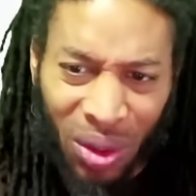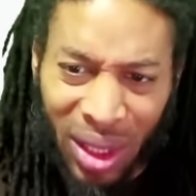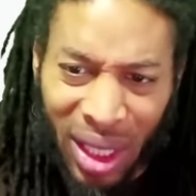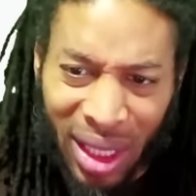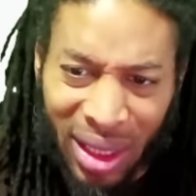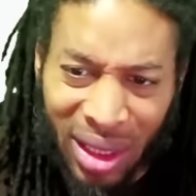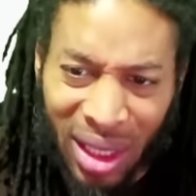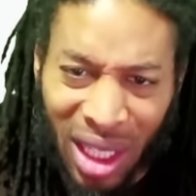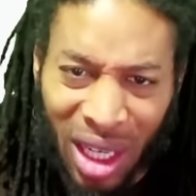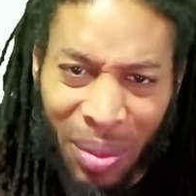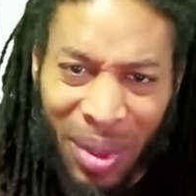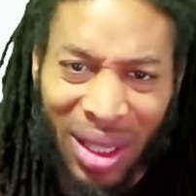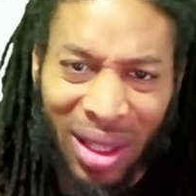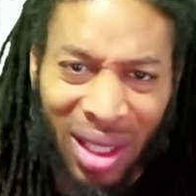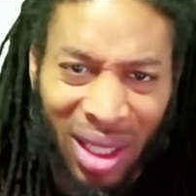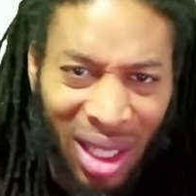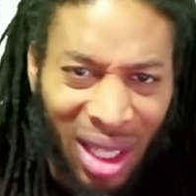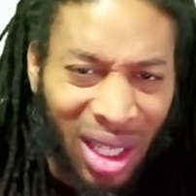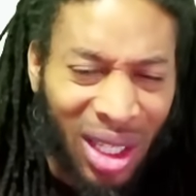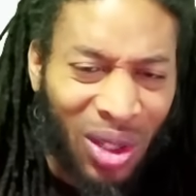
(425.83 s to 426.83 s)
that team and
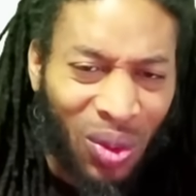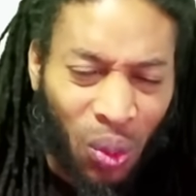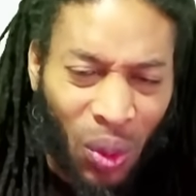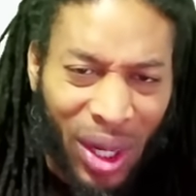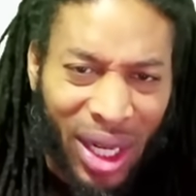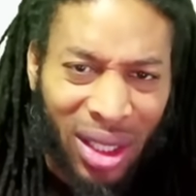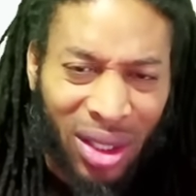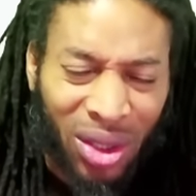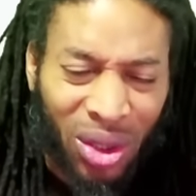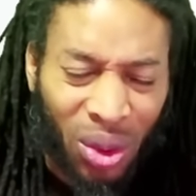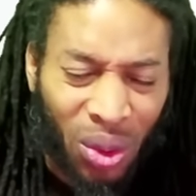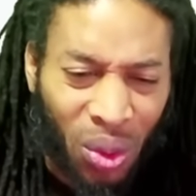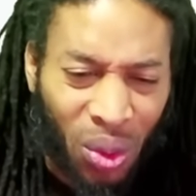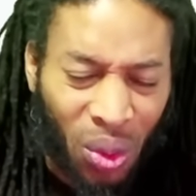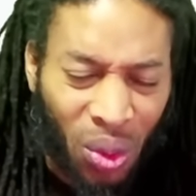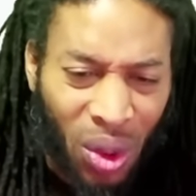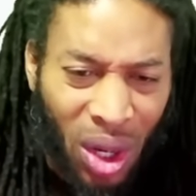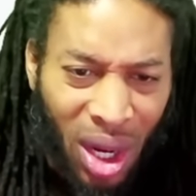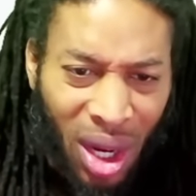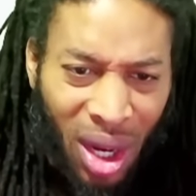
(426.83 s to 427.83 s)
then he went
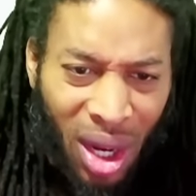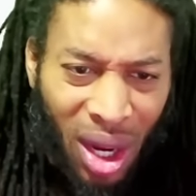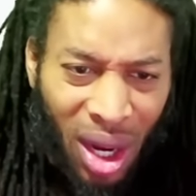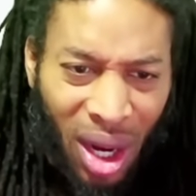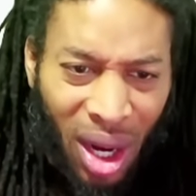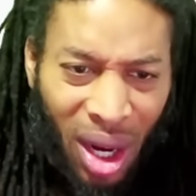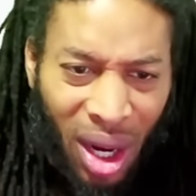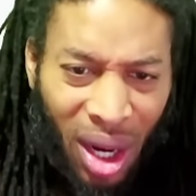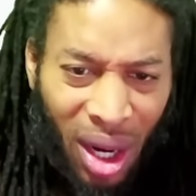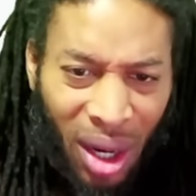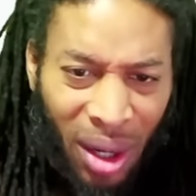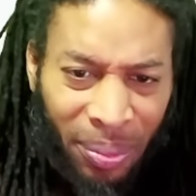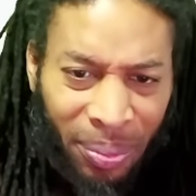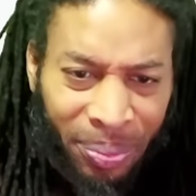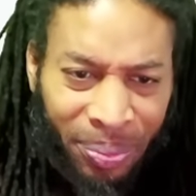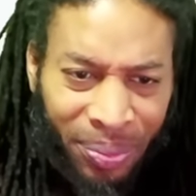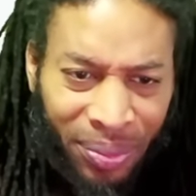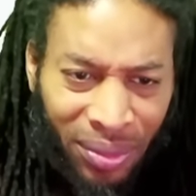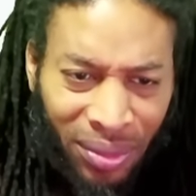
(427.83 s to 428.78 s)
on